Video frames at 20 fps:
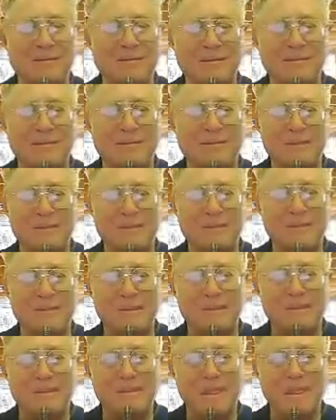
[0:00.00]

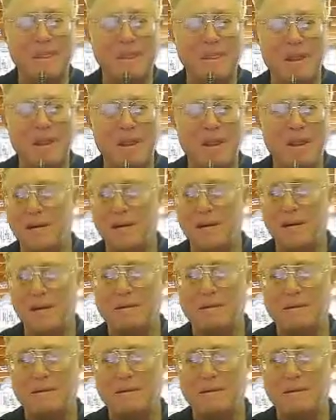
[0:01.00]
Nothing is said.